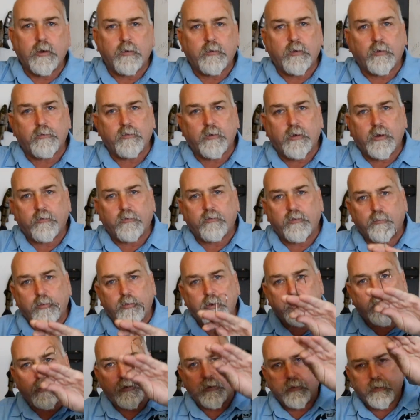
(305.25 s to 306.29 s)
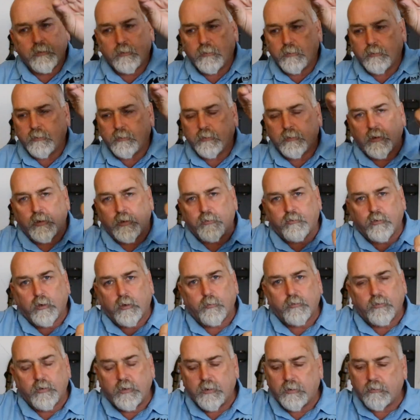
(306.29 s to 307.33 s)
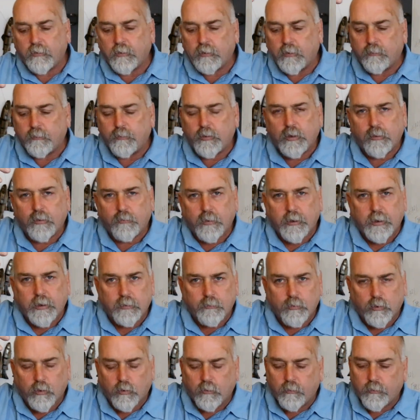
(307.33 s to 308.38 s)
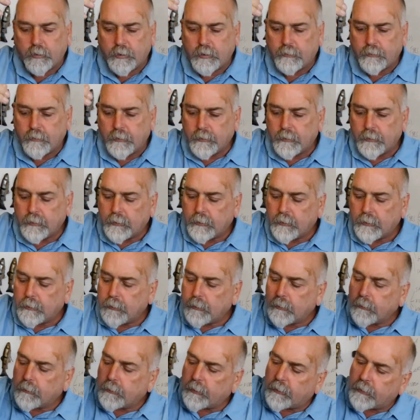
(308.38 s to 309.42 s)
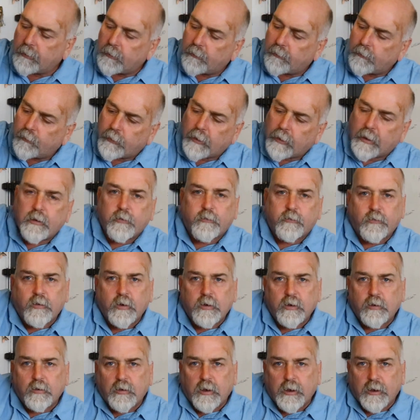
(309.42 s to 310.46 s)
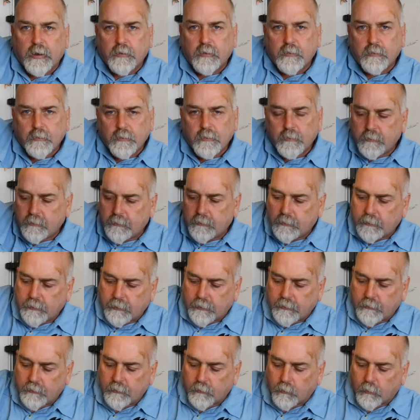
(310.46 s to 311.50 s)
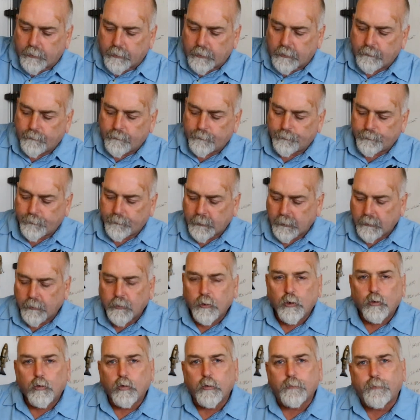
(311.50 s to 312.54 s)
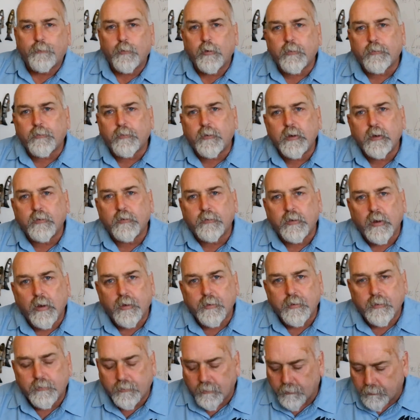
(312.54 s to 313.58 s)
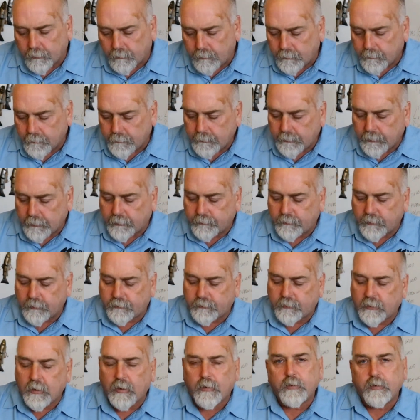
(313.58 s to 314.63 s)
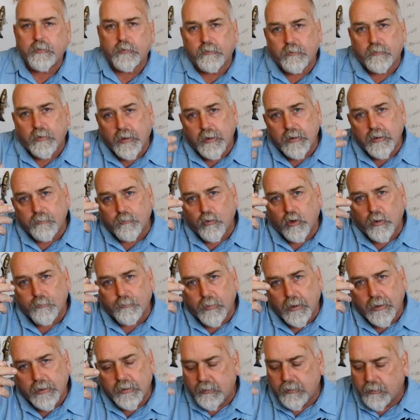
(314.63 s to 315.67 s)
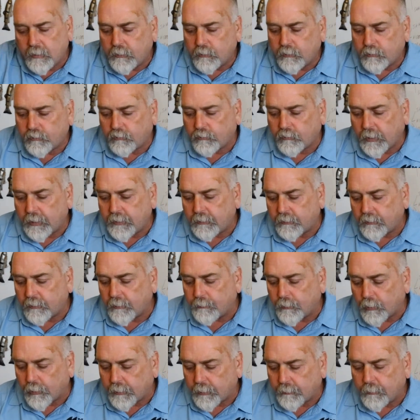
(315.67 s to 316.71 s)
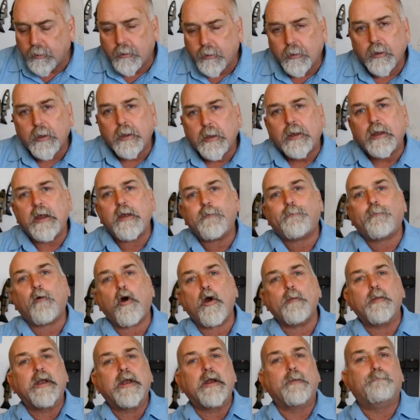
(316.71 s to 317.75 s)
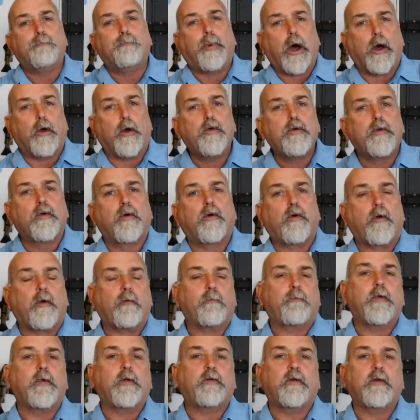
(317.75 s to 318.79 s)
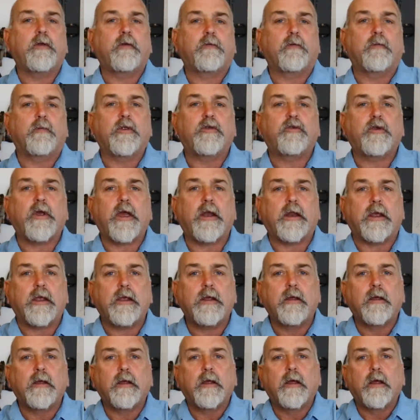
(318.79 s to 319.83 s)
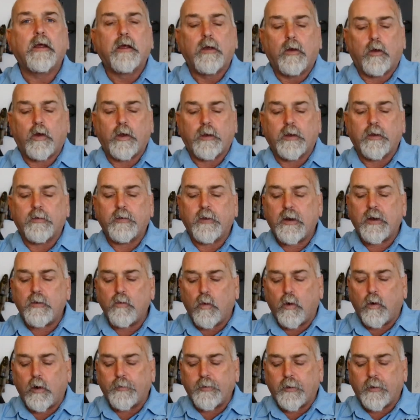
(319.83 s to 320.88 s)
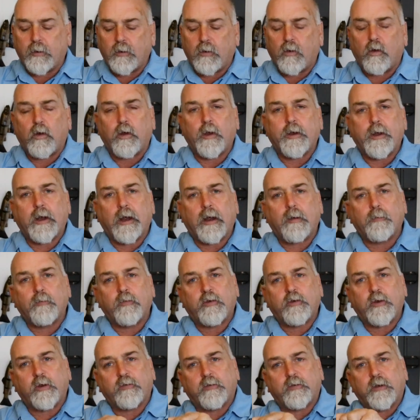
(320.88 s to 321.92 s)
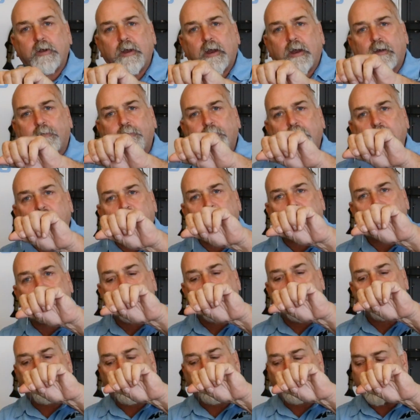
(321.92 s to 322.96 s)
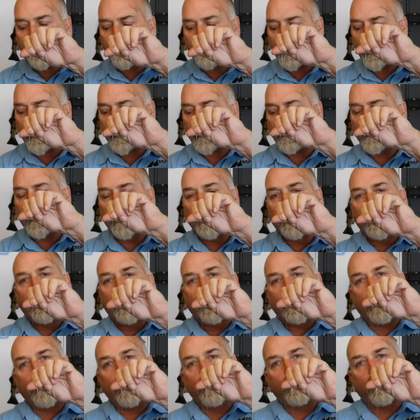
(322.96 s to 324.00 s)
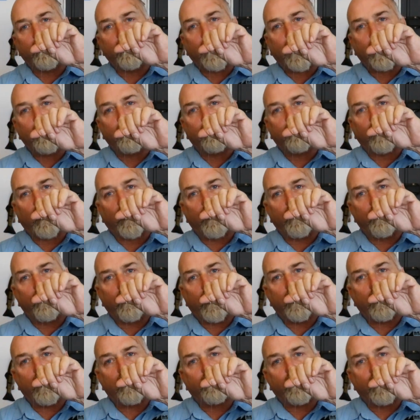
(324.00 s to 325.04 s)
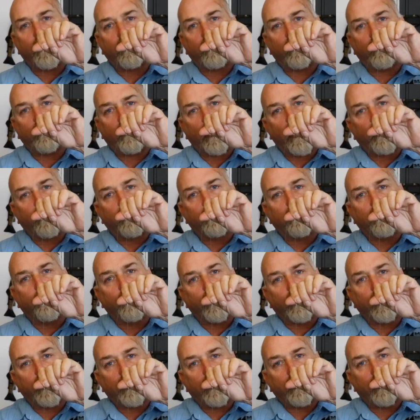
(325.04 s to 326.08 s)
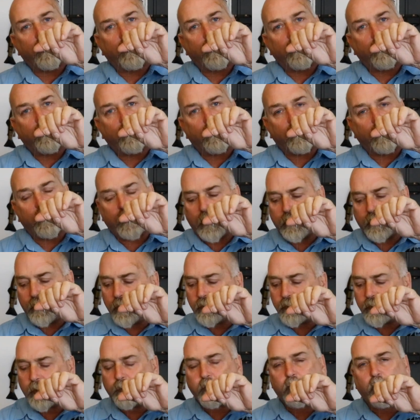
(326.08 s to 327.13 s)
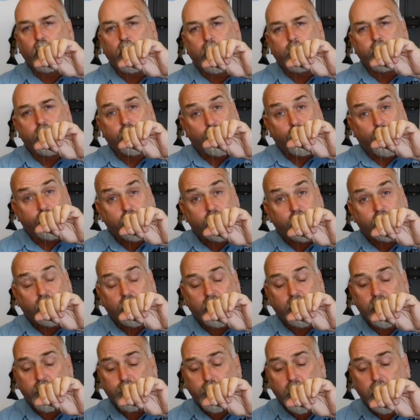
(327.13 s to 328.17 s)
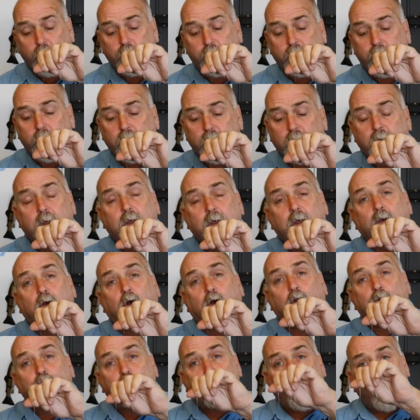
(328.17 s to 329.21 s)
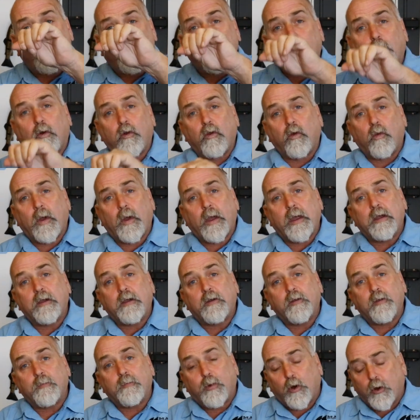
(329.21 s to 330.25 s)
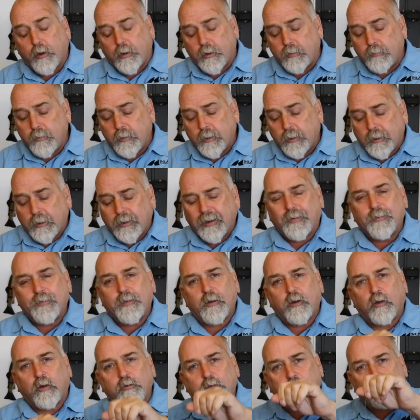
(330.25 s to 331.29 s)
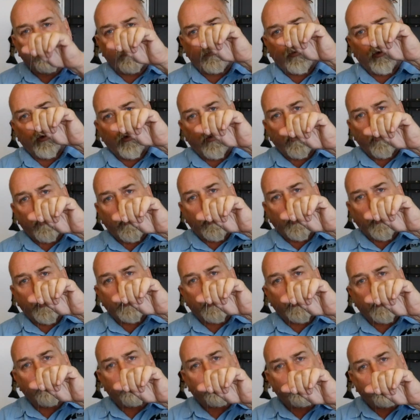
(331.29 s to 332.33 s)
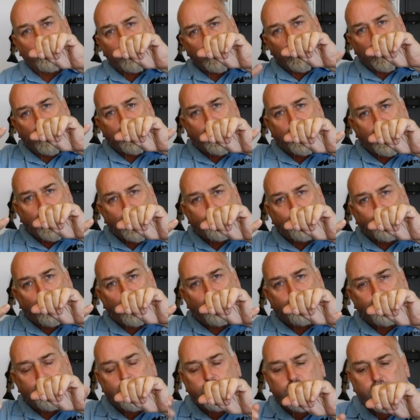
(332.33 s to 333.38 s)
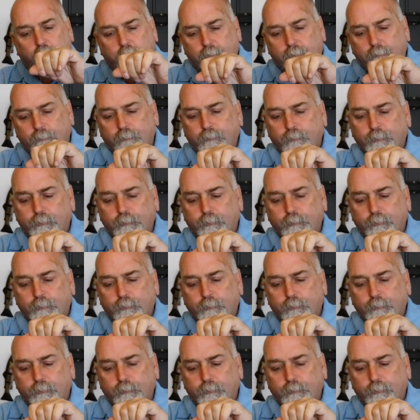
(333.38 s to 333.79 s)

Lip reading: It doesn't have to be a drop sinker, it could be a running ball rig, and that is sitting down in the water. Well, the first thing it's going to do is it's going to take my bait straight to the bottom. If I'm in a boat or I'm fishing from a jetty, I can then wind the line up just enough to get it up off the bottom into that zone where the fish is going to be. Okay, so sometimes if I'm fishing in a boat, I'll drop it all the way to the bottom and then I'll just put a wind in just to get it up off the bottom.